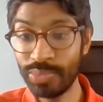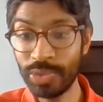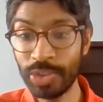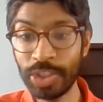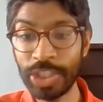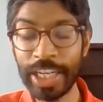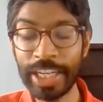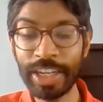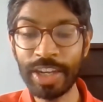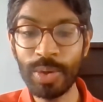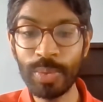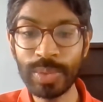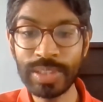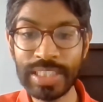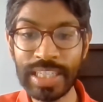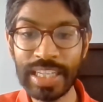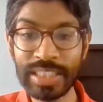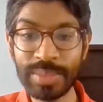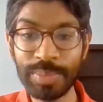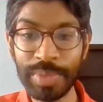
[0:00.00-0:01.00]
Checo was
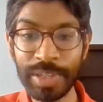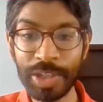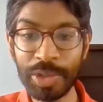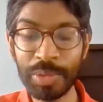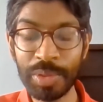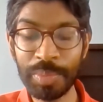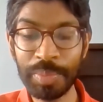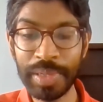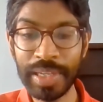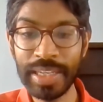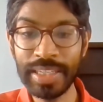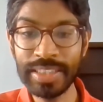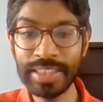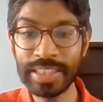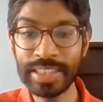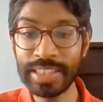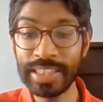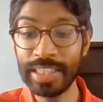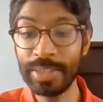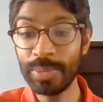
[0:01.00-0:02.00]
there to pick up the
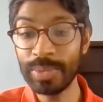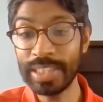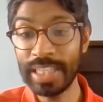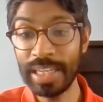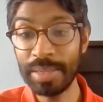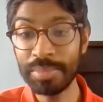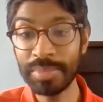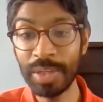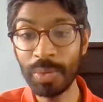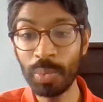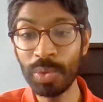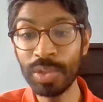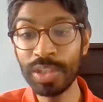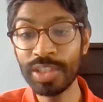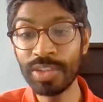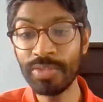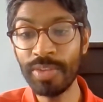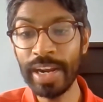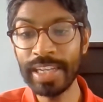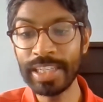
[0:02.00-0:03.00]
pieces, and it was him that won
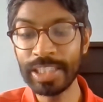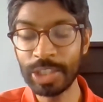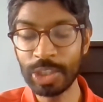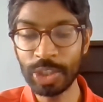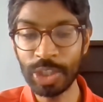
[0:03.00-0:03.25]
the race.